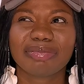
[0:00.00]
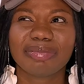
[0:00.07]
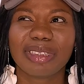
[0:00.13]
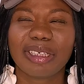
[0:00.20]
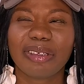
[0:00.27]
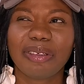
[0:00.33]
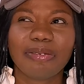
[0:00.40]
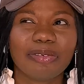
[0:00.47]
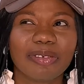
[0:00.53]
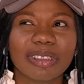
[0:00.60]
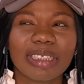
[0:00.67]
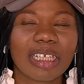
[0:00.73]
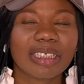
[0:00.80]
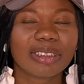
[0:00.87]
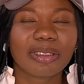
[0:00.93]
I don't know if it
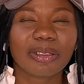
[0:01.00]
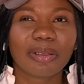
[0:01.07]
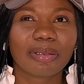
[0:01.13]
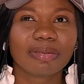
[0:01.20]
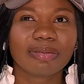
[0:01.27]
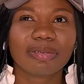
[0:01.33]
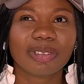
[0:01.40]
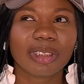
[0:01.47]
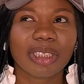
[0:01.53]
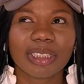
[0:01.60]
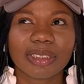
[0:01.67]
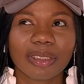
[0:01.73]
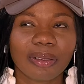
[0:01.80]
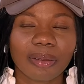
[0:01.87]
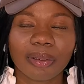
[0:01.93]
was last year or two
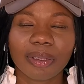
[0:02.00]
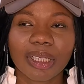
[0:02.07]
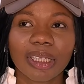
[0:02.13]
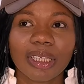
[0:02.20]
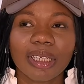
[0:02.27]
years ago